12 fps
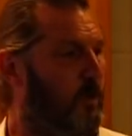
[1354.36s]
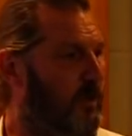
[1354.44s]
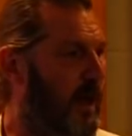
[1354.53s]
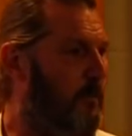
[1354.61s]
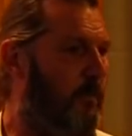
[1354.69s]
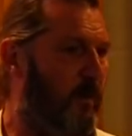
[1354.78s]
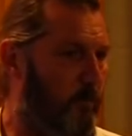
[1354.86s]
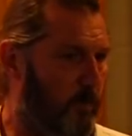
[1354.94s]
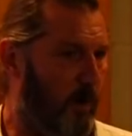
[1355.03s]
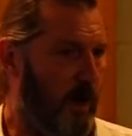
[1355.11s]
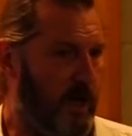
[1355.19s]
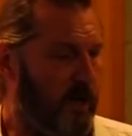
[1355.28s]
will therefore
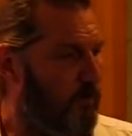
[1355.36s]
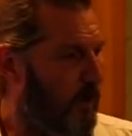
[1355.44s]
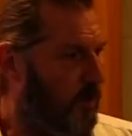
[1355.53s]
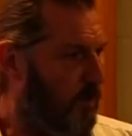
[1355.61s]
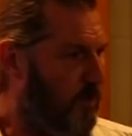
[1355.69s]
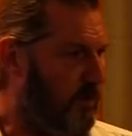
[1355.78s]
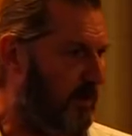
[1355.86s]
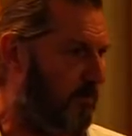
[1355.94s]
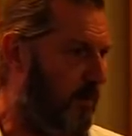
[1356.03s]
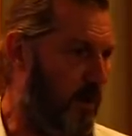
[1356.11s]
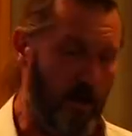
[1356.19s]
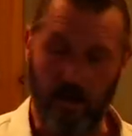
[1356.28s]
put our recruiting
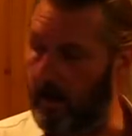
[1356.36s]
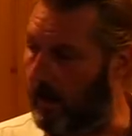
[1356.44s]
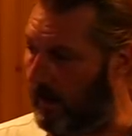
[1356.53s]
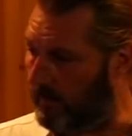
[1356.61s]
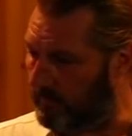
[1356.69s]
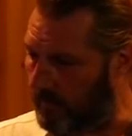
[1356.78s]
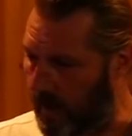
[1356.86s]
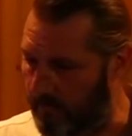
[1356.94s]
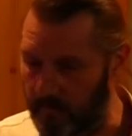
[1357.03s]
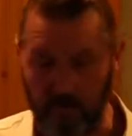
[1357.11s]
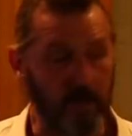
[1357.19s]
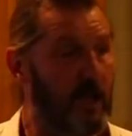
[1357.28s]

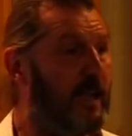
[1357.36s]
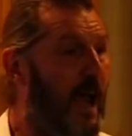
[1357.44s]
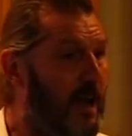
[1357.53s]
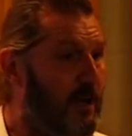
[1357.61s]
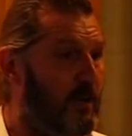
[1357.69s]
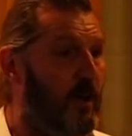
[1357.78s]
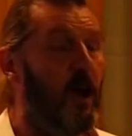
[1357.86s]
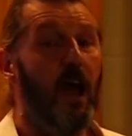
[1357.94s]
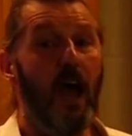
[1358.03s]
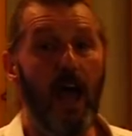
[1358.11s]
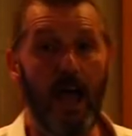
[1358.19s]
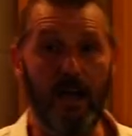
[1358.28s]
efforts in Canada
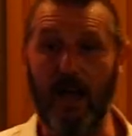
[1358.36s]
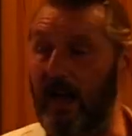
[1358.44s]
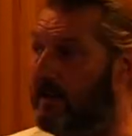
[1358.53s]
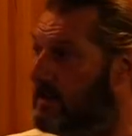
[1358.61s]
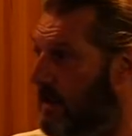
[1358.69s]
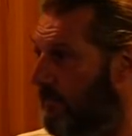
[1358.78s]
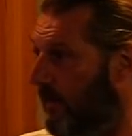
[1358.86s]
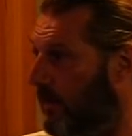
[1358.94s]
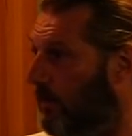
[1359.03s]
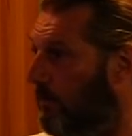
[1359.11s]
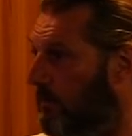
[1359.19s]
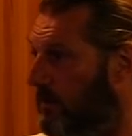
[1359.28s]
in a
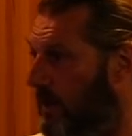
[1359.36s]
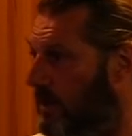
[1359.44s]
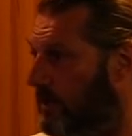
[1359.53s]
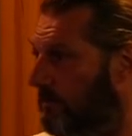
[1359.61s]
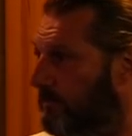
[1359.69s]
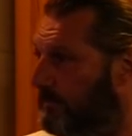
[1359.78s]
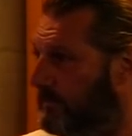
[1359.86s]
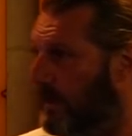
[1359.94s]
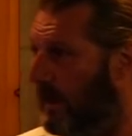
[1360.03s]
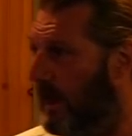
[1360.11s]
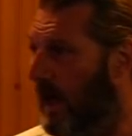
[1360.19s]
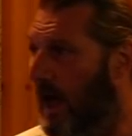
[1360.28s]
difficult position.
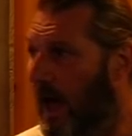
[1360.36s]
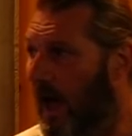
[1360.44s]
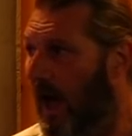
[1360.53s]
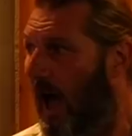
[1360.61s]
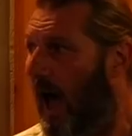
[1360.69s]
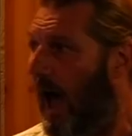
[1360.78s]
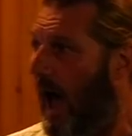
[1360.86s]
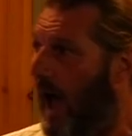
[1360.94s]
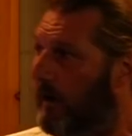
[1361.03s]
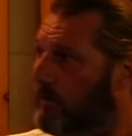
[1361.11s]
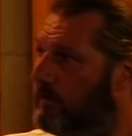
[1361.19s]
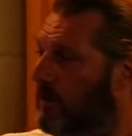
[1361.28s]

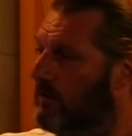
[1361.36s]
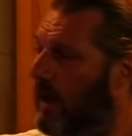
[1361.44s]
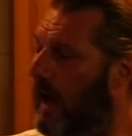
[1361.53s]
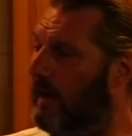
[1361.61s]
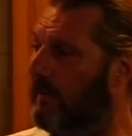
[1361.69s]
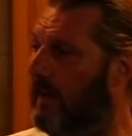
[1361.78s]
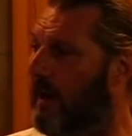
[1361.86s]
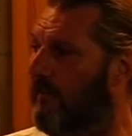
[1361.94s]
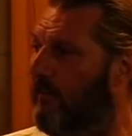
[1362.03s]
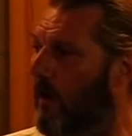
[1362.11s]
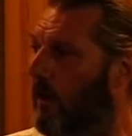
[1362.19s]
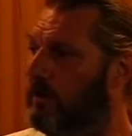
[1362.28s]
It was decided,
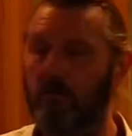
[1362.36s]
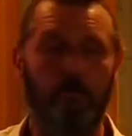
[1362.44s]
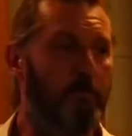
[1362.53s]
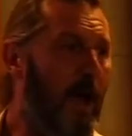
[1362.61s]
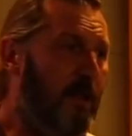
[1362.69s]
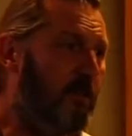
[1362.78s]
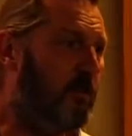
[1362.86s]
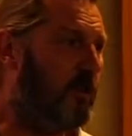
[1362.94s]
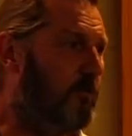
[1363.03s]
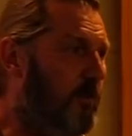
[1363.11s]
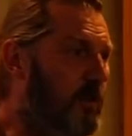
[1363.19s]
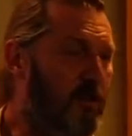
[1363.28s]
therefore, it is better
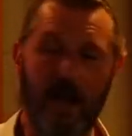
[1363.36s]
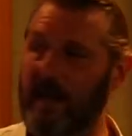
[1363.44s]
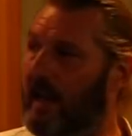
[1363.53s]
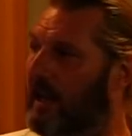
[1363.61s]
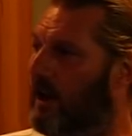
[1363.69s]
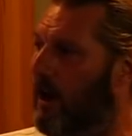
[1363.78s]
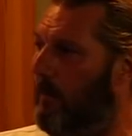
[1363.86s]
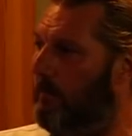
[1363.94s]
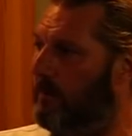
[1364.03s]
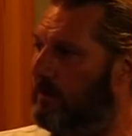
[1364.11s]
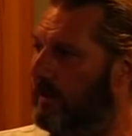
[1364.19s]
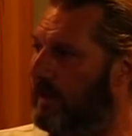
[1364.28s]
to retain
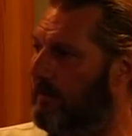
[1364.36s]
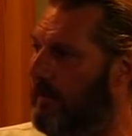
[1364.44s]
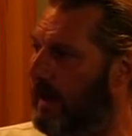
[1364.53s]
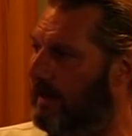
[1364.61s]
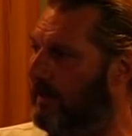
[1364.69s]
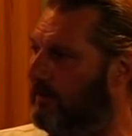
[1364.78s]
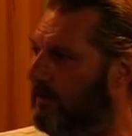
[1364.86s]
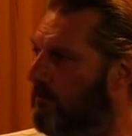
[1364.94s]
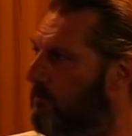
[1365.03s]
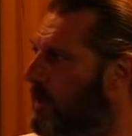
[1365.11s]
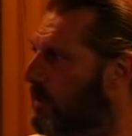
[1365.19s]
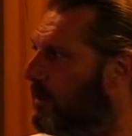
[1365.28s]
incompetent commanders
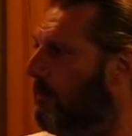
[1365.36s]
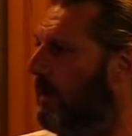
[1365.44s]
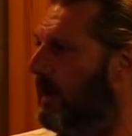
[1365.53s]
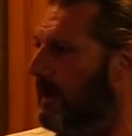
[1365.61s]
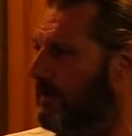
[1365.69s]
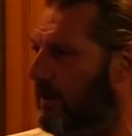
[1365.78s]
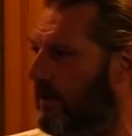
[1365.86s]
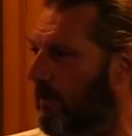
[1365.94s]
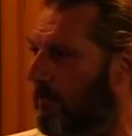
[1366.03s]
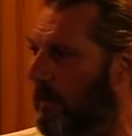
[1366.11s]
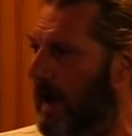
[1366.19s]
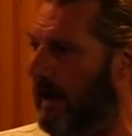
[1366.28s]
than risk a
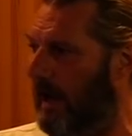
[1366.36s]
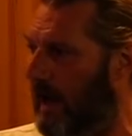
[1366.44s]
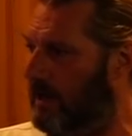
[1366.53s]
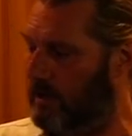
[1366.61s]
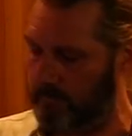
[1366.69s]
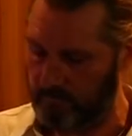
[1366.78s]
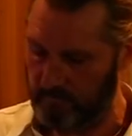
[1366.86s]
political backlash.